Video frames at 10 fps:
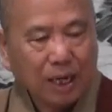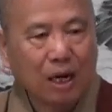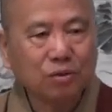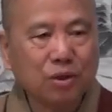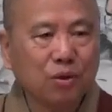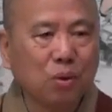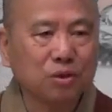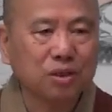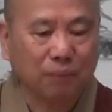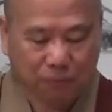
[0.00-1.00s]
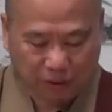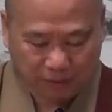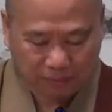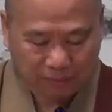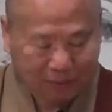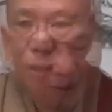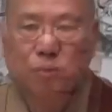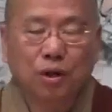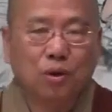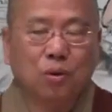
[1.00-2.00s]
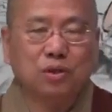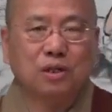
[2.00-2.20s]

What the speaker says: How do you know something? We know